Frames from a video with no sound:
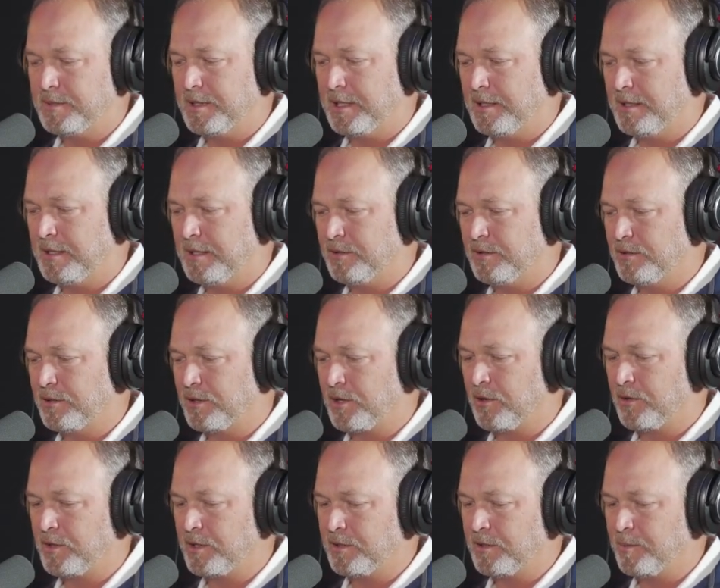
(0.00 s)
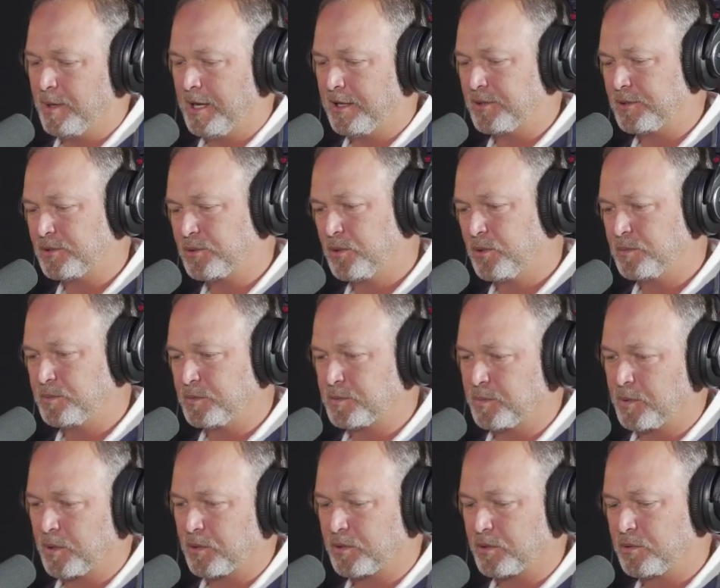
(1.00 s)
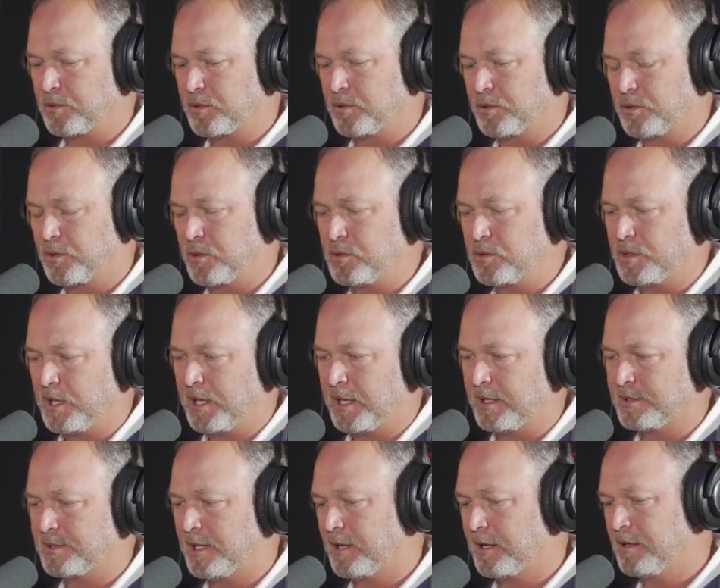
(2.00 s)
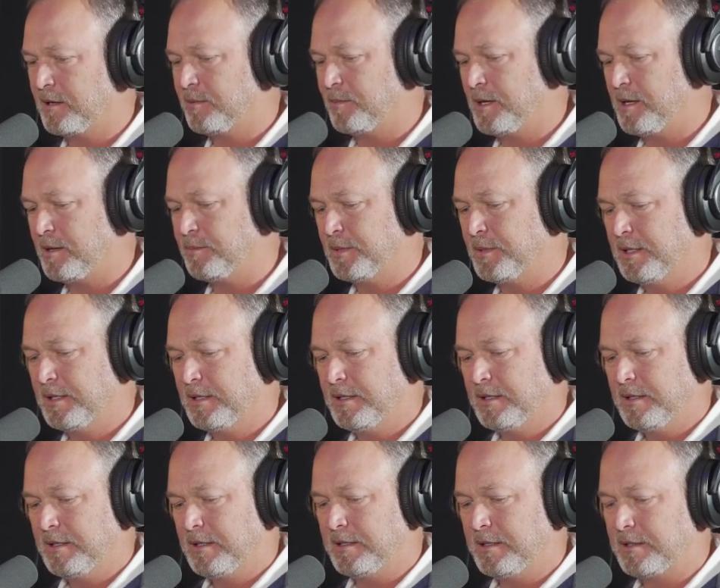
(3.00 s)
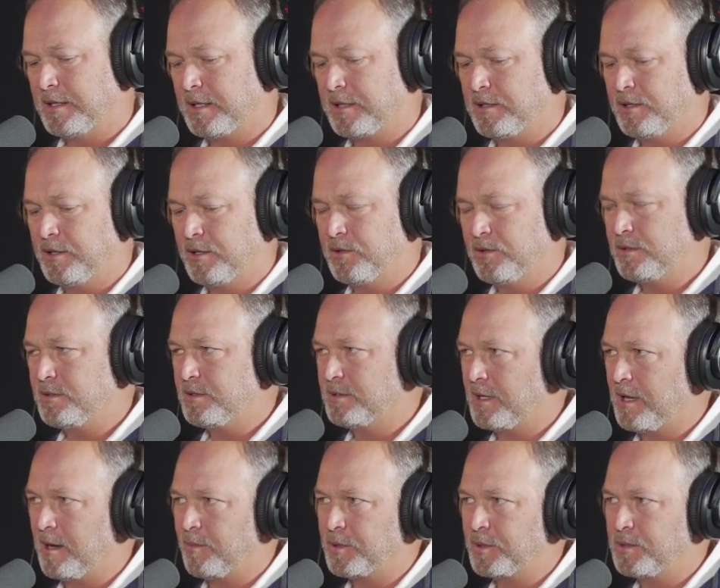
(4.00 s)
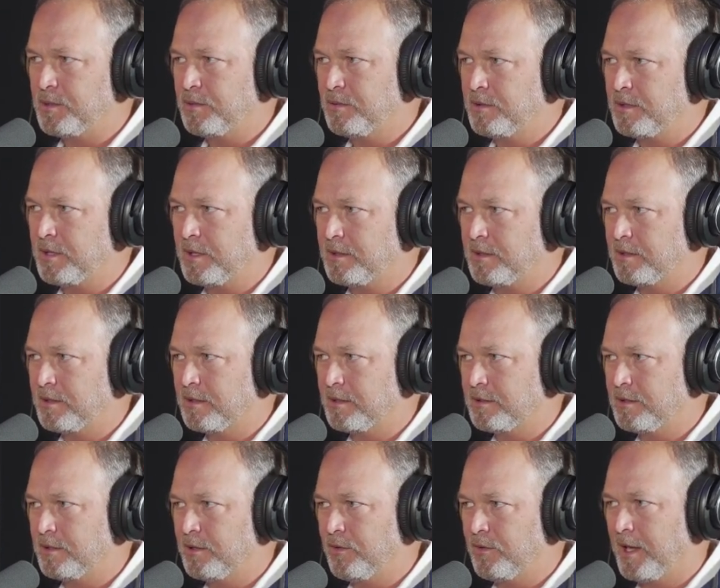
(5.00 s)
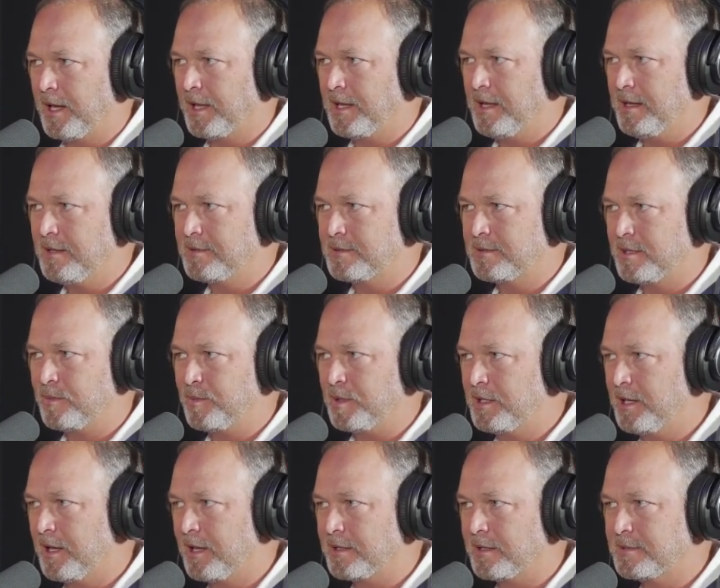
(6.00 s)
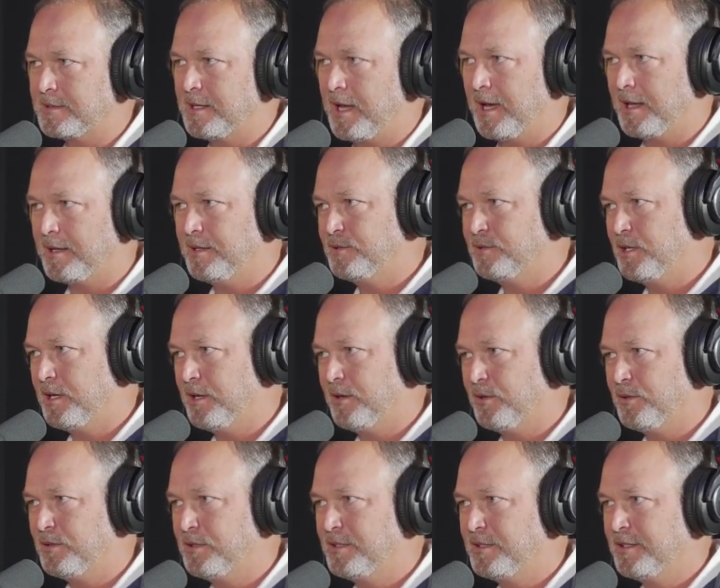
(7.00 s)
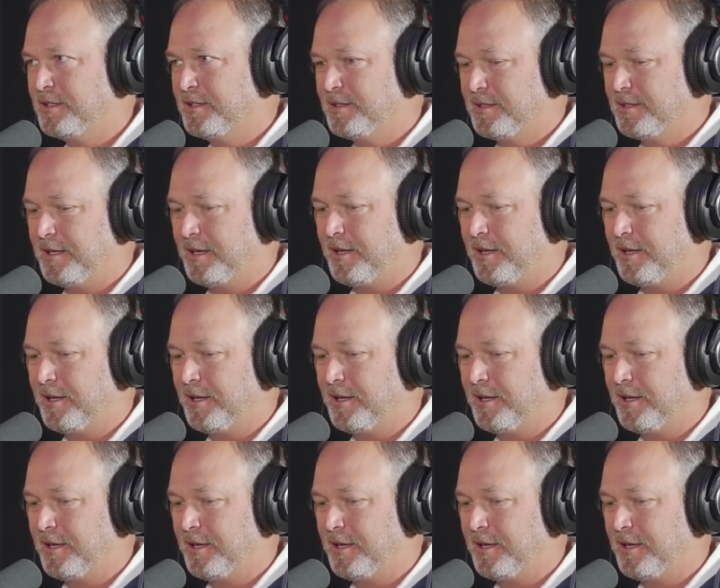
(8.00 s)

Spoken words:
And then learning about this Christmas Crusade as I come up, this is an opportunity to, that kid see me take his dad to jail. Yeah.